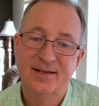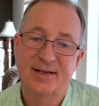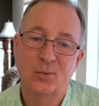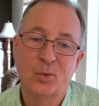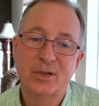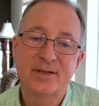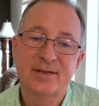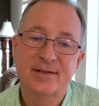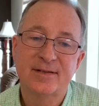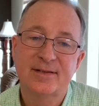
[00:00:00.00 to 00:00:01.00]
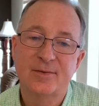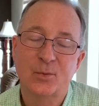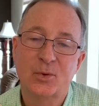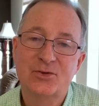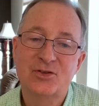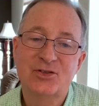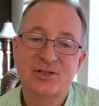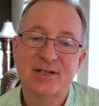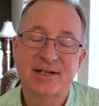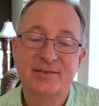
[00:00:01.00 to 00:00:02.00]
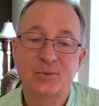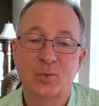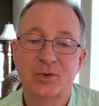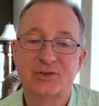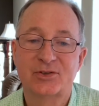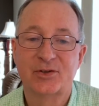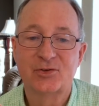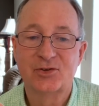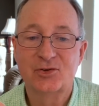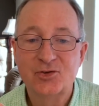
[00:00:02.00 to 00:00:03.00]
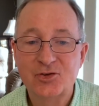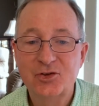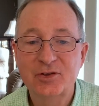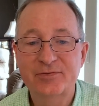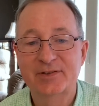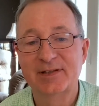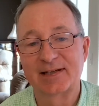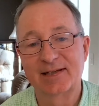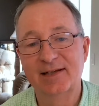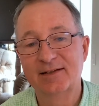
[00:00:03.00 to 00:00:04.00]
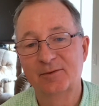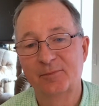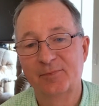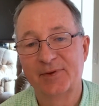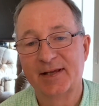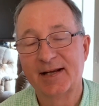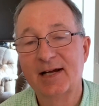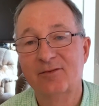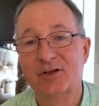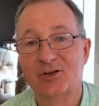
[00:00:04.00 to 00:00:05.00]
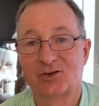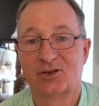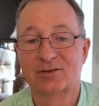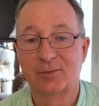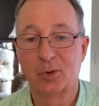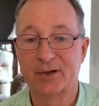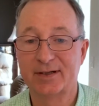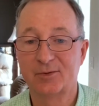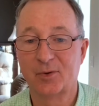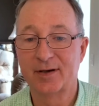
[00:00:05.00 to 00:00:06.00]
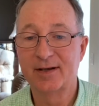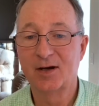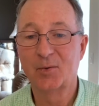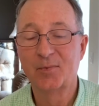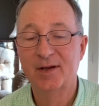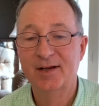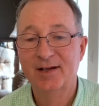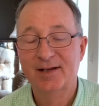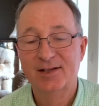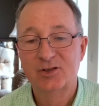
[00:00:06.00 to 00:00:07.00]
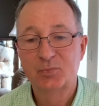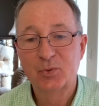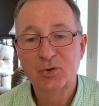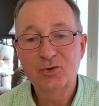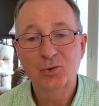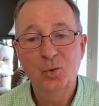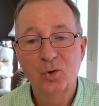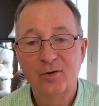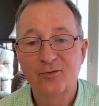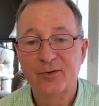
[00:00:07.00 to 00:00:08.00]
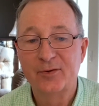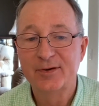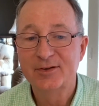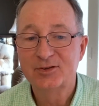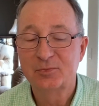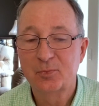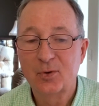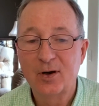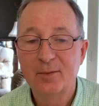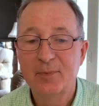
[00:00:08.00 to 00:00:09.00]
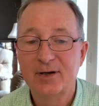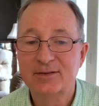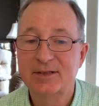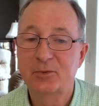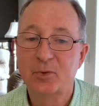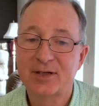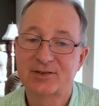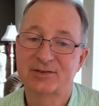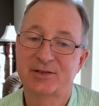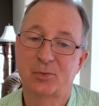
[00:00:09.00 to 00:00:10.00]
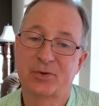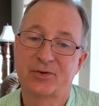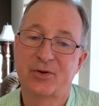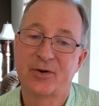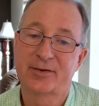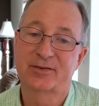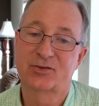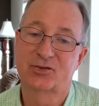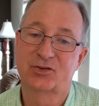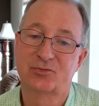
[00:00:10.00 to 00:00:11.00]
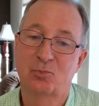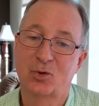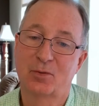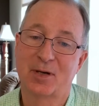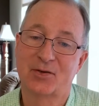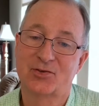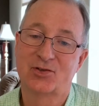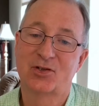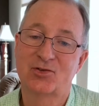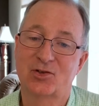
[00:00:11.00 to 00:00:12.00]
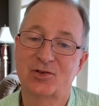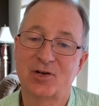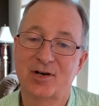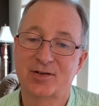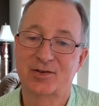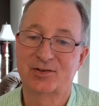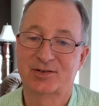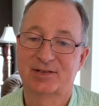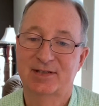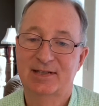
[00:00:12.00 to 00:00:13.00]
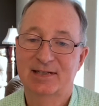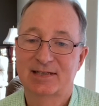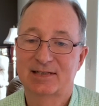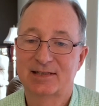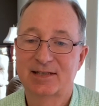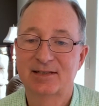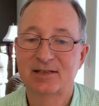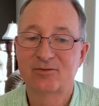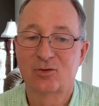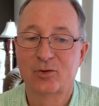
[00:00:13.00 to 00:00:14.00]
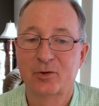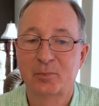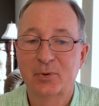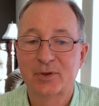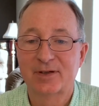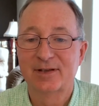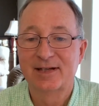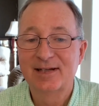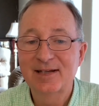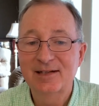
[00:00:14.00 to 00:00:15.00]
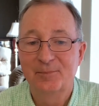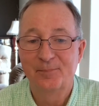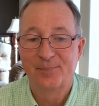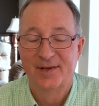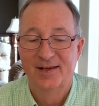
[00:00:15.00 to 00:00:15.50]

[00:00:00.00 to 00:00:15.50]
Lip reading: And what she said was, there's a shift in the kingdom that heaven is celebrating right now. Spiritual warfare isn't primarily wrestling with darkness. It's more about sons and daughters contending for their book and the kingdom.